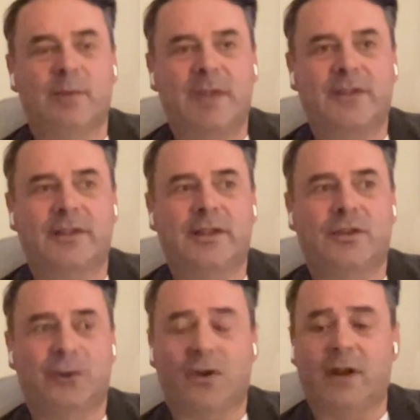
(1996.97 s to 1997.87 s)
basically
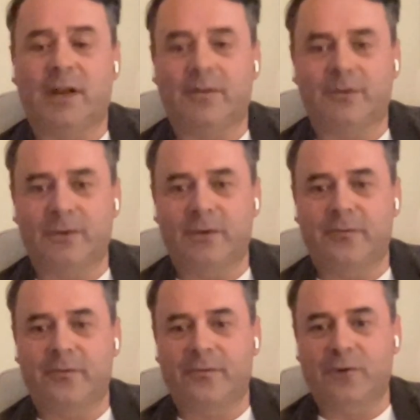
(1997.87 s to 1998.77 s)
ensuring the
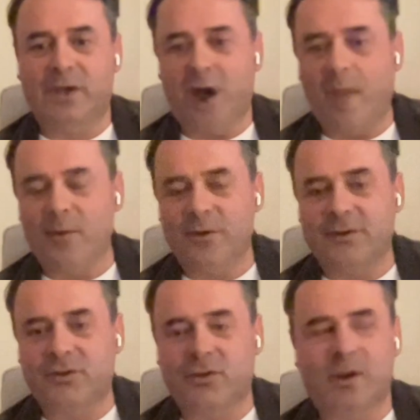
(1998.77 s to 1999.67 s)
free commerce,
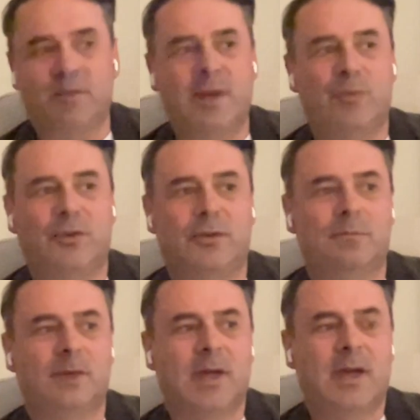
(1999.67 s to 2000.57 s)
ensuring people
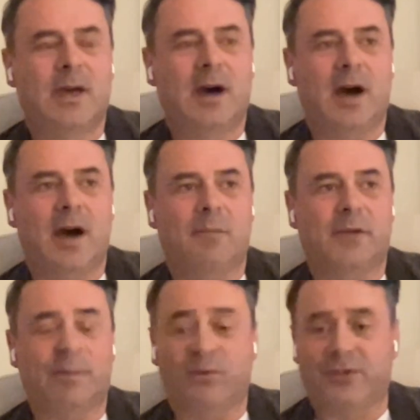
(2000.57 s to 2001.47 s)

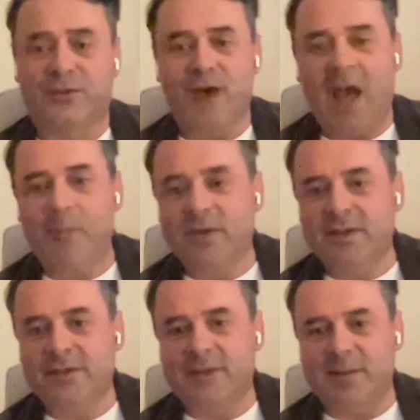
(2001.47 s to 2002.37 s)
can pursue
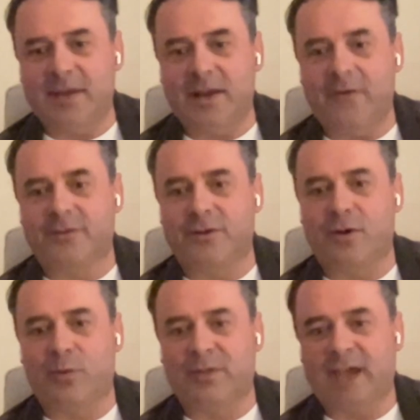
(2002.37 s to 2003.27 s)
happiness and also
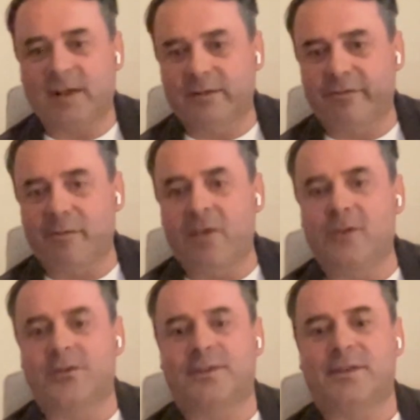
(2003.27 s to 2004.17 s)
are protected from
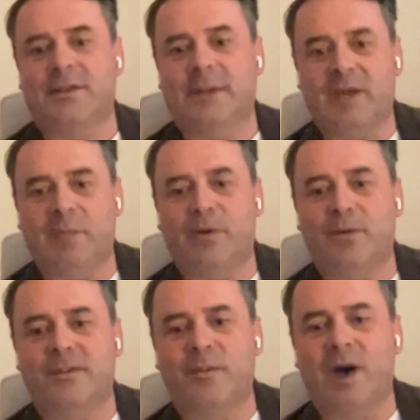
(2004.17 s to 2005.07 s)
others being
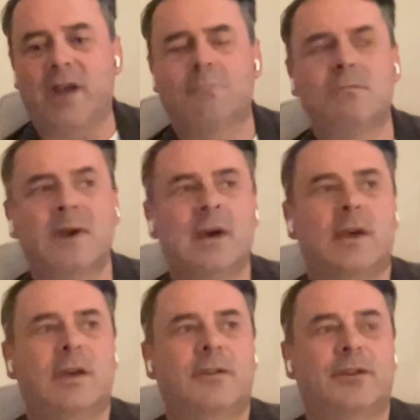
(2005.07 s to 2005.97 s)
imposed upon.
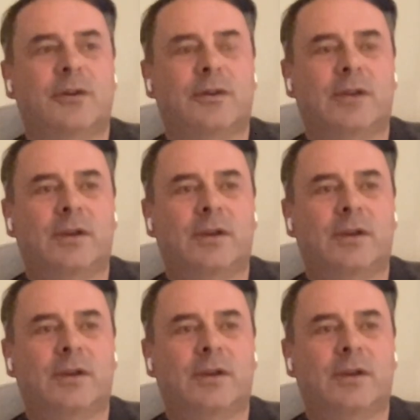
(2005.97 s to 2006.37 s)
So,